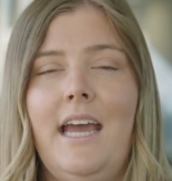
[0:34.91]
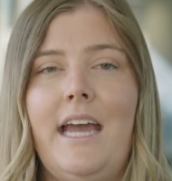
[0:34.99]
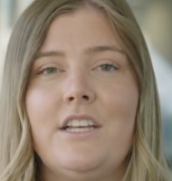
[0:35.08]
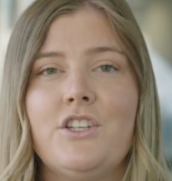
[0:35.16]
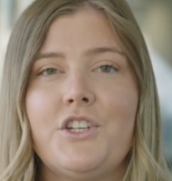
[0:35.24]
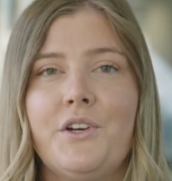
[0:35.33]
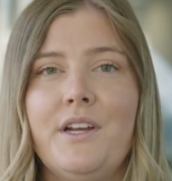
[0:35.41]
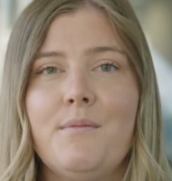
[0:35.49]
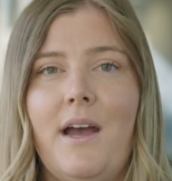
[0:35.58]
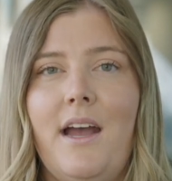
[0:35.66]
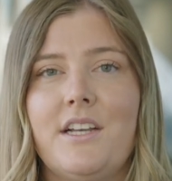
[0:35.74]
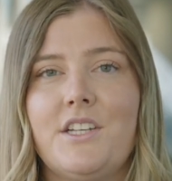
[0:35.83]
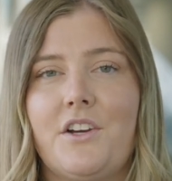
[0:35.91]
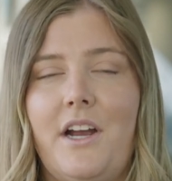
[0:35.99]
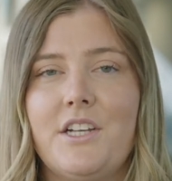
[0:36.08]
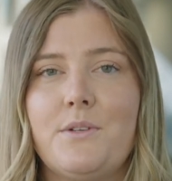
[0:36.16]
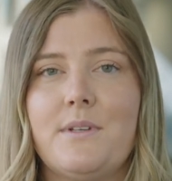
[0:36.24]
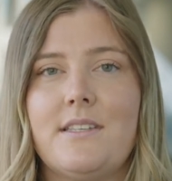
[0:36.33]
And during my
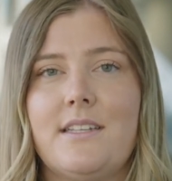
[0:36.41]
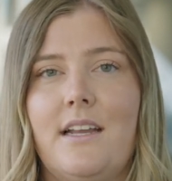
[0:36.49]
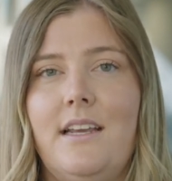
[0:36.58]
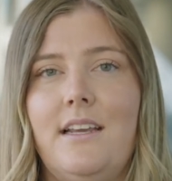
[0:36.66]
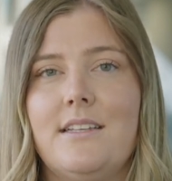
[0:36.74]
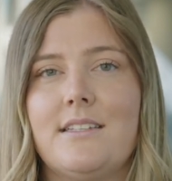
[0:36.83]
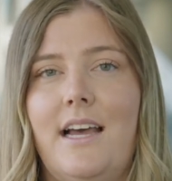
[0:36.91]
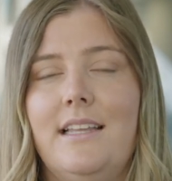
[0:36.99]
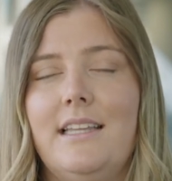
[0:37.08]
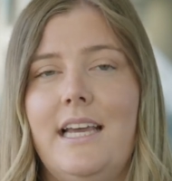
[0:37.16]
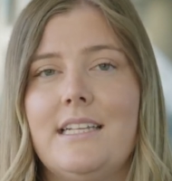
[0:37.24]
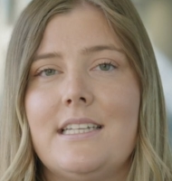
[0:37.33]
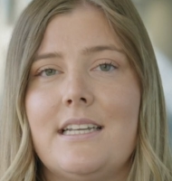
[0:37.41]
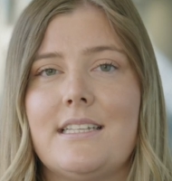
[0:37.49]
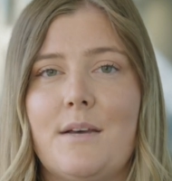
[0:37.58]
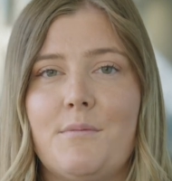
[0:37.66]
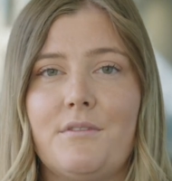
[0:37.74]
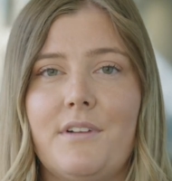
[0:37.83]
undergraduate studies, I landed a
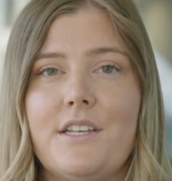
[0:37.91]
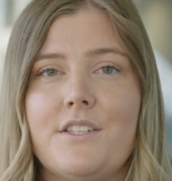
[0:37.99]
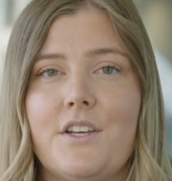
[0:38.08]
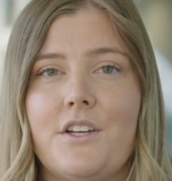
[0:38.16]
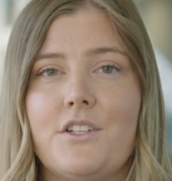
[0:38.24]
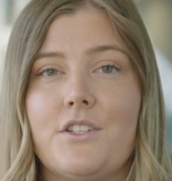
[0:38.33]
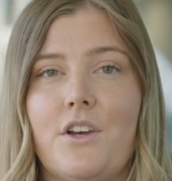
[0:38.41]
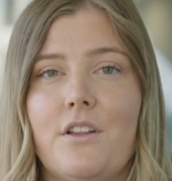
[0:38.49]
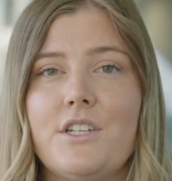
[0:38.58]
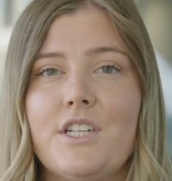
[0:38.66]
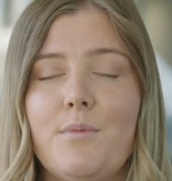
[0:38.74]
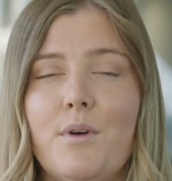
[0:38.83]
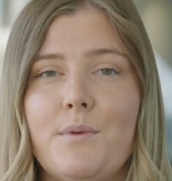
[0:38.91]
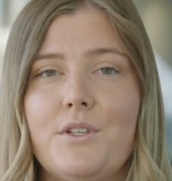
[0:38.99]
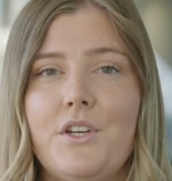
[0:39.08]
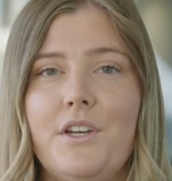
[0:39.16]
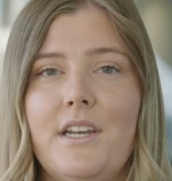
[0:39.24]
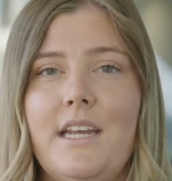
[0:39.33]
summer research scholarship
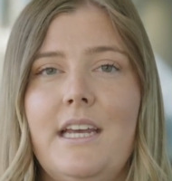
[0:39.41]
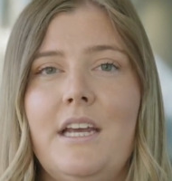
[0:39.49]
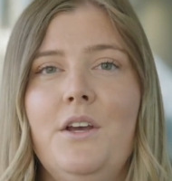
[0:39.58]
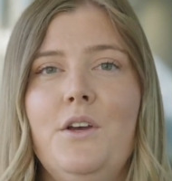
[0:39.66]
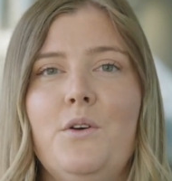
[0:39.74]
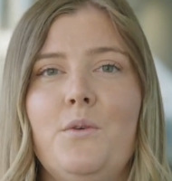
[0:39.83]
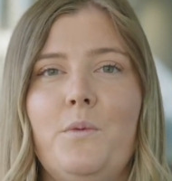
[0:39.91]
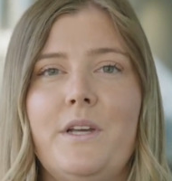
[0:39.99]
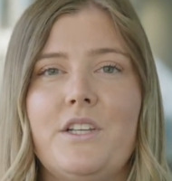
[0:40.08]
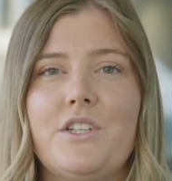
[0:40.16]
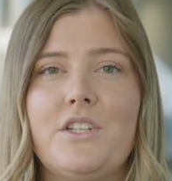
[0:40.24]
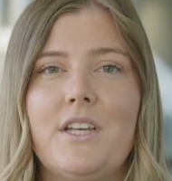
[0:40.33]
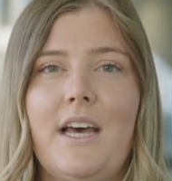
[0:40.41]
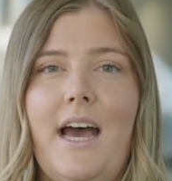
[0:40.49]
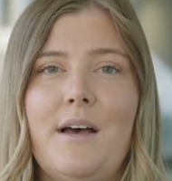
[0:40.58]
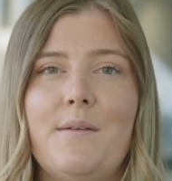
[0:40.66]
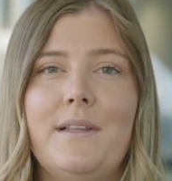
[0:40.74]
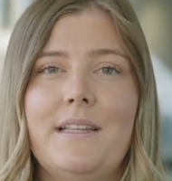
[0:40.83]
opportunity, which
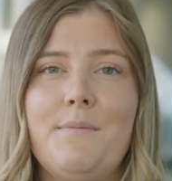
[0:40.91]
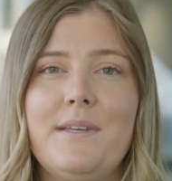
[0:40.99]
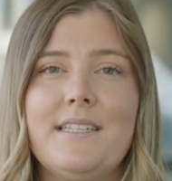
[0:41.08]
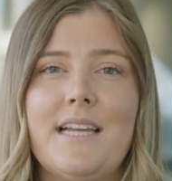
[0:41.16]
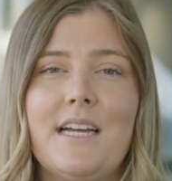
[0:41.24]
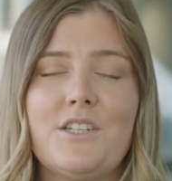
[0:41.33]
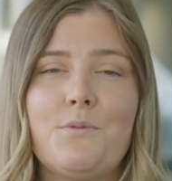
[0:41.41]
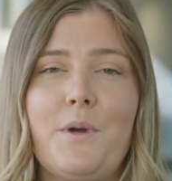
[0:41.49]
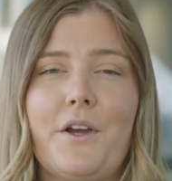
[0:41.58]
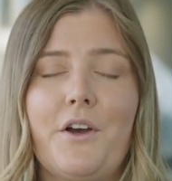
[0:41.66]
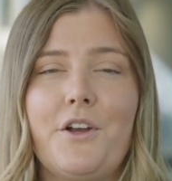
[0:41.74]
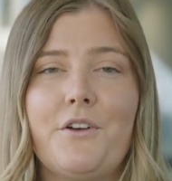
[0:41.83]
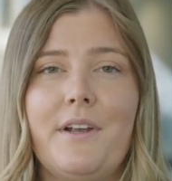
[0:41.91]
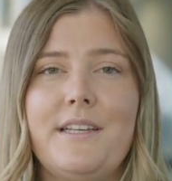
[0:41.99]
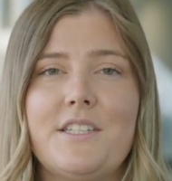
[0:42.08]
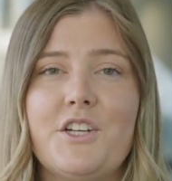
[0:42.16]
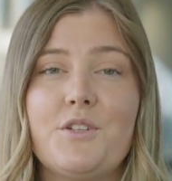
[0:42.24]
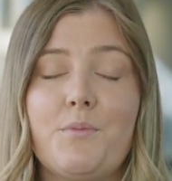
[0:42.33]
let me start to work on a
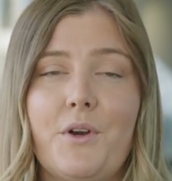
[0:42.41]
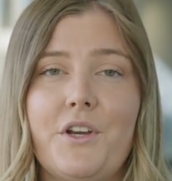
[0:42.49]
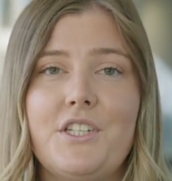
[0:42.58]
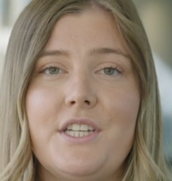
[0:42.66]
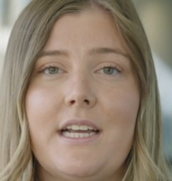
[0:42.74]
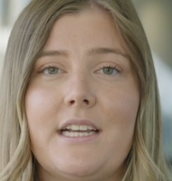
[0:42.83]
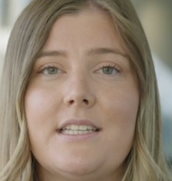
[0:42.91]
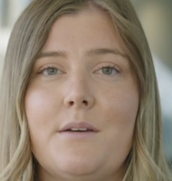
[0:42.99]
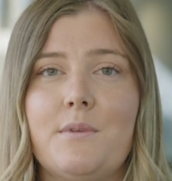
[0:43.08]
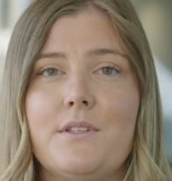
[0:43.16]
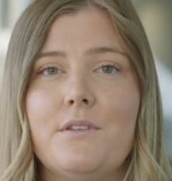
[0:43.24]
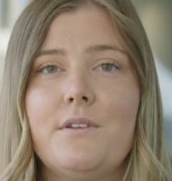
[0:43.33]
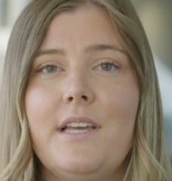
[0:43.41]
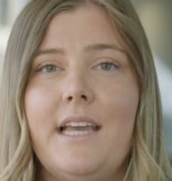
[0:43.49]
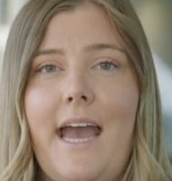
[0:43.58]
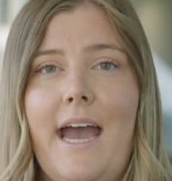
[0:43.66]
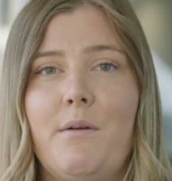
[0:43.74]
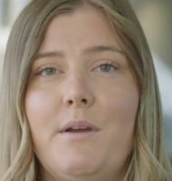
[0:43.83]
research project that was looking
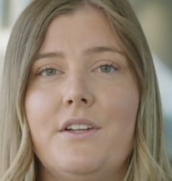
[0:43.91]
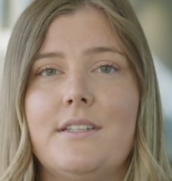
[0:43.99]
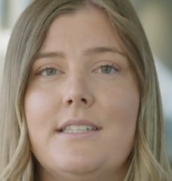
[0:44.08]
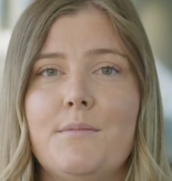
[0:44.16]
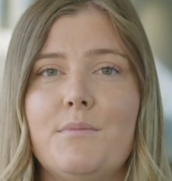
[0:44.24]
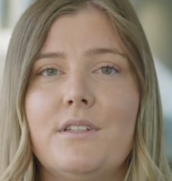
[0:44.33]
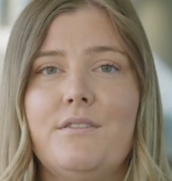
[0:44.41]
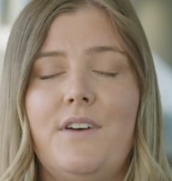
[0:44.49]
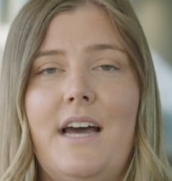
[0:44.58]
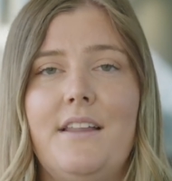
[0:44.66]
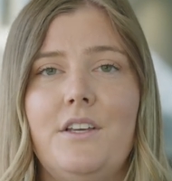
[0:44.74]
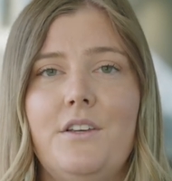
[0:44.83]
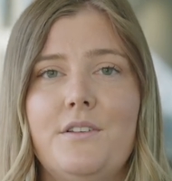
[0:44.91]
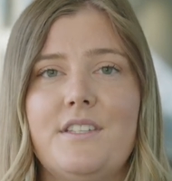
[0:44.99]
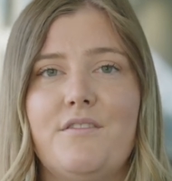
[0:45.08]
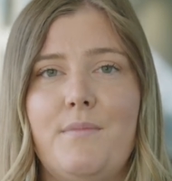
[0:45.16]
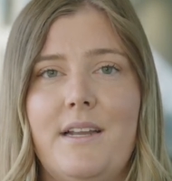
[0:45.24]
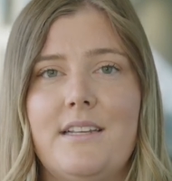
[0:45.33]
at how we could simplify the
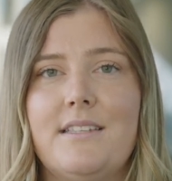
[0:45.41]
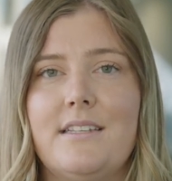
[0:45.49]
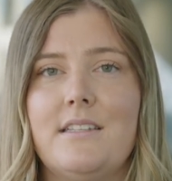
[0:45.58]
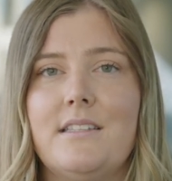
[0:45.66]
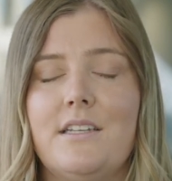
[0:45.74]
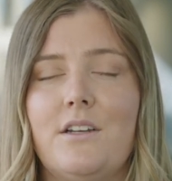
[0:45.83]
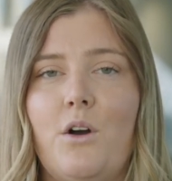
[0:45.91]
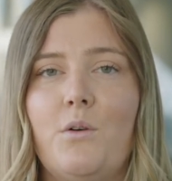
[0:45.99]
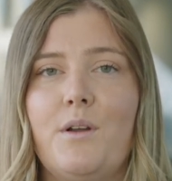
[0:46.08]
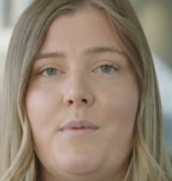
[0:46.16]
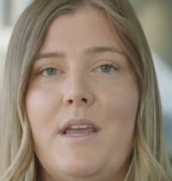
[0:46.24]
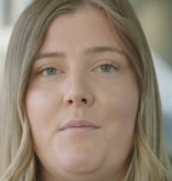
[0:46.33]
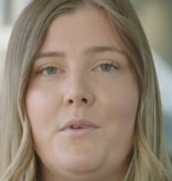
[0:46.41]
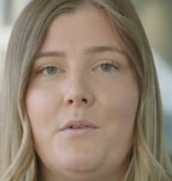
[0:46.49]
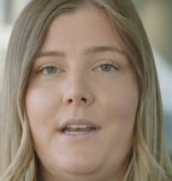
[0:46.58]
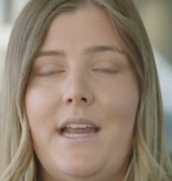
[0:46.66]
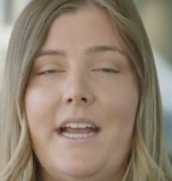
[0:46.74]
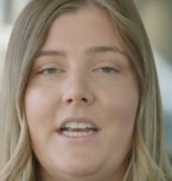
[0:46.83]
use of medicines in older people
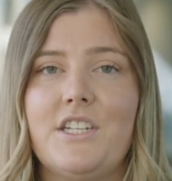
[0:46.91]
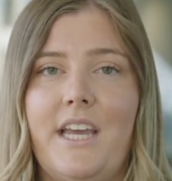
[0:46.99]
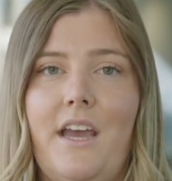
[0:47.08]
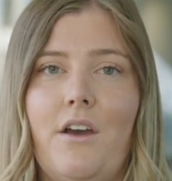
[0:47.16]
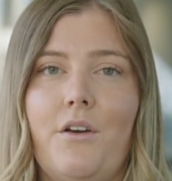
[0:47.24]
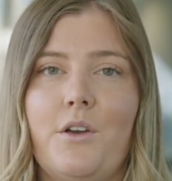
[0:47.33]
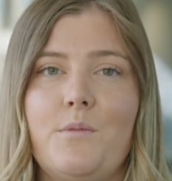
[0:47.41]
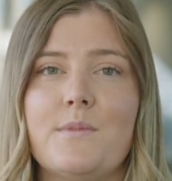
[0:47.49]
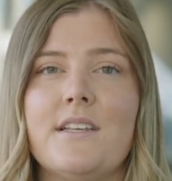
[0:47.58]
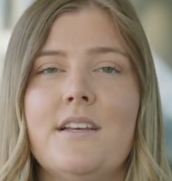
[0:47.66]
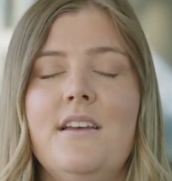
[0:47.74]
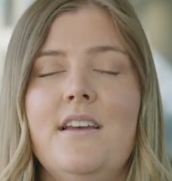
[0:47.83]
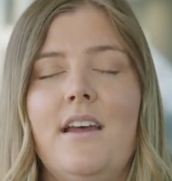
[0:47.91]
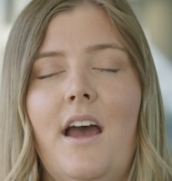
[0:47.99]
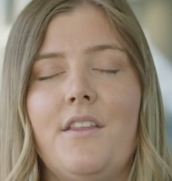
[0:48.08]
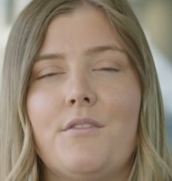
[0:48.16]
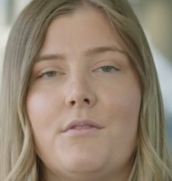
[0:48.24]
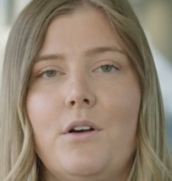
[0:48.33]
in aged care homes
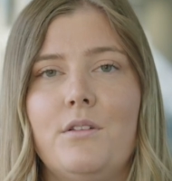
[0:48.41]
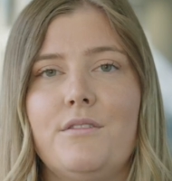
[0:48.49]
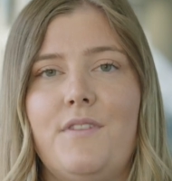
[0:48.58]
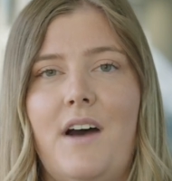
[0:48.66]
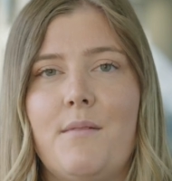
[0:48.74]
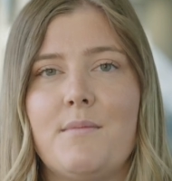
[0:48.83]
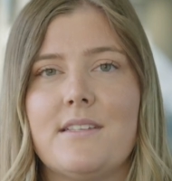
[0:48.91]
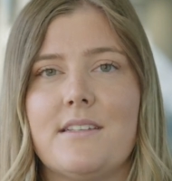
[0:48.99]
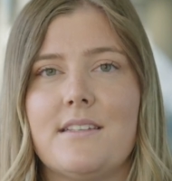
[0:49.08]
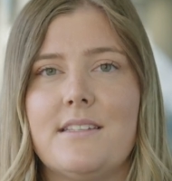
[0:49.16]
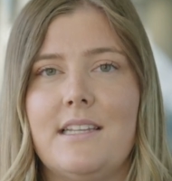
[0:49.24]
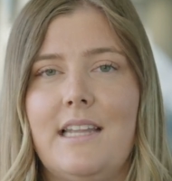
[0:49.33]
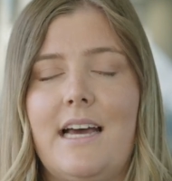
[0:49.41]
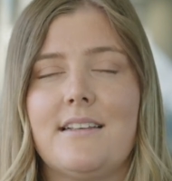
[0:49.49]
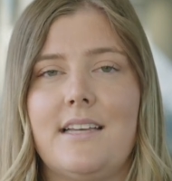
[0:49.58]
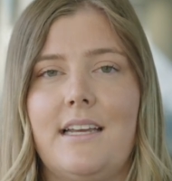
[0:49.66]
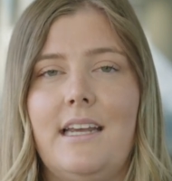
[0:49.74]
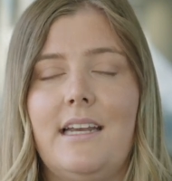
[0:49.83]
and the role of pharmacists in that
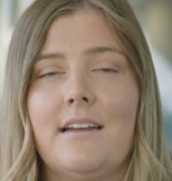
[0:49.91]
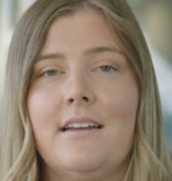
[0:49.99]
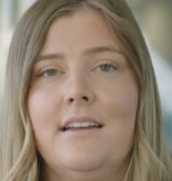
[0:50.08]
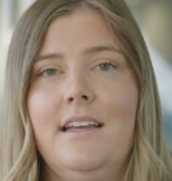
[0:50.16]
setting.